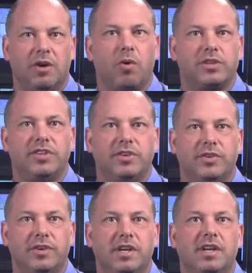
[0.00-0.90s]
Or
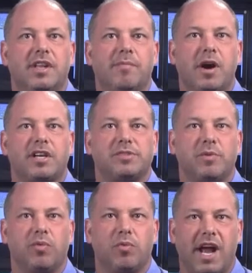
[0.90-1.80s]
two, the markets
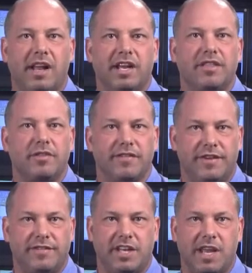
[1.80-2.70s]
will rally through the
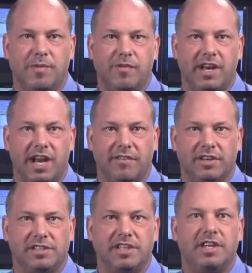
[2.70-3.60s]
50-day moving
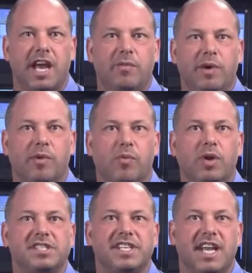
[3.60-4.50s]
average, and we will
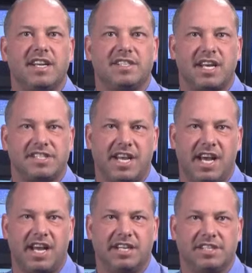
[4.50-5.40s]
once again test
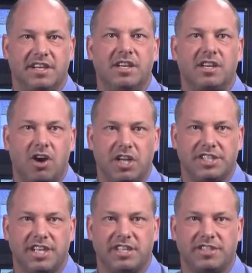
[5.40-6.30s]
highs,
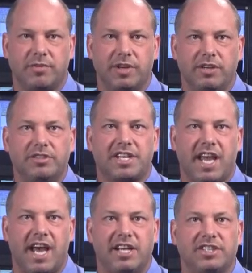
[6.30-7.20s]
causing us to reduce
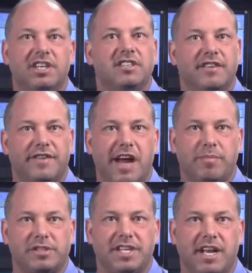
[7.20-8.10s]
cash to
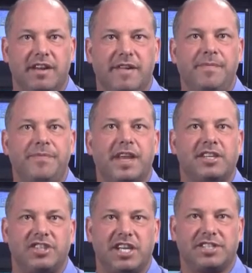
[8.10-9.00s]
5%
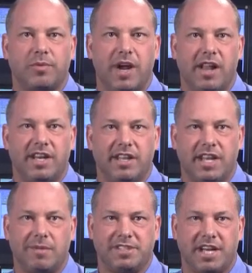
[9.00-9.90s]
and chase the rally to
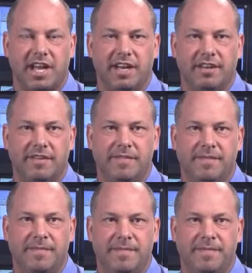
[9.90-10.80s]
the upside.
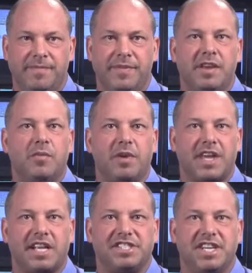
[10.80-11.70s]
With
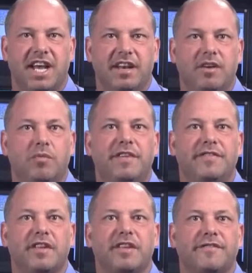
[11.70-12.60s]
that said, we
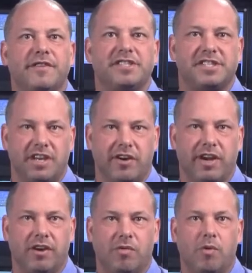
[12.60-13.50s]
feel the first
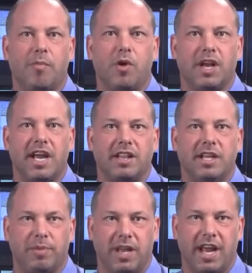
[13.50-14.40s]
scenario will more
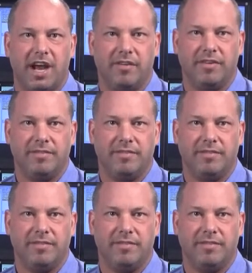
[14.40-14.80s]
likely play out.